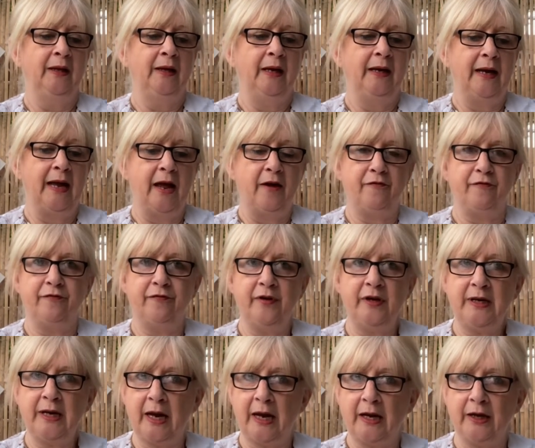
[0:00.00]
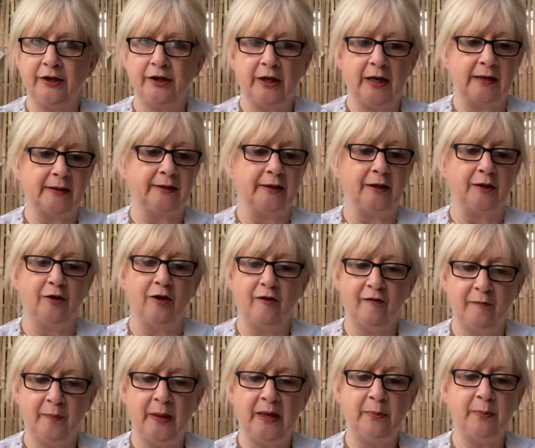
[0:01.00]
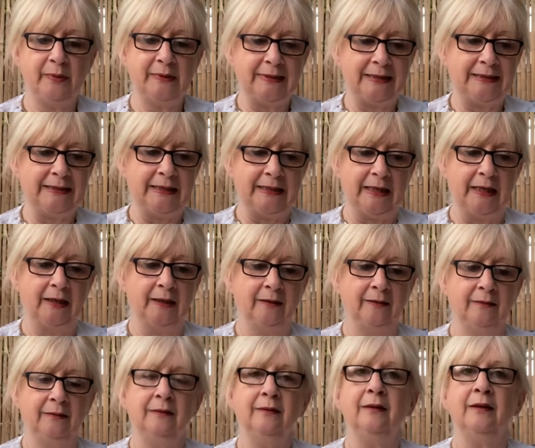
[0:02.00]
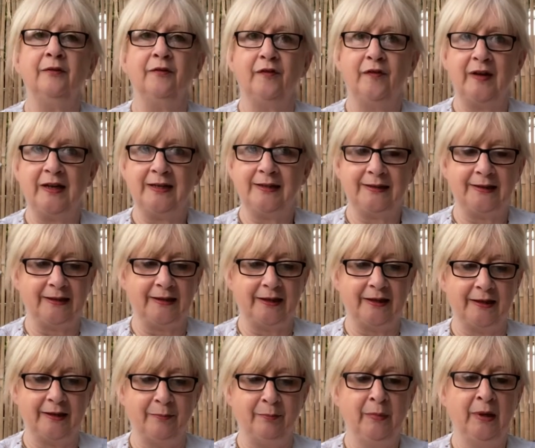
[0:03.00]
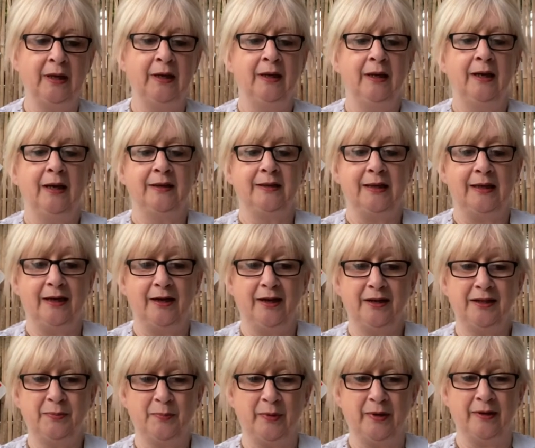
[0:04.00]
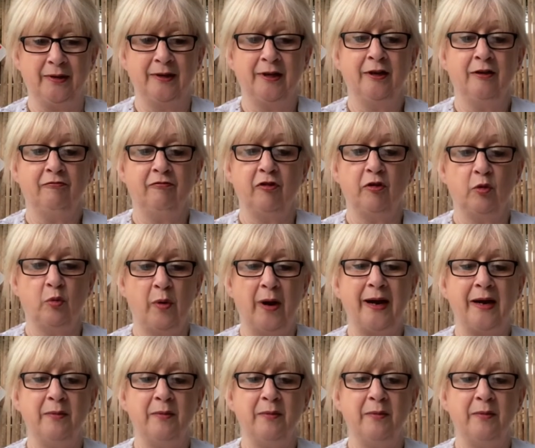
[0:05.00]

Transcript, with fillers: And every day she asked a lot of people to dinner and feasted them until her husband grew quite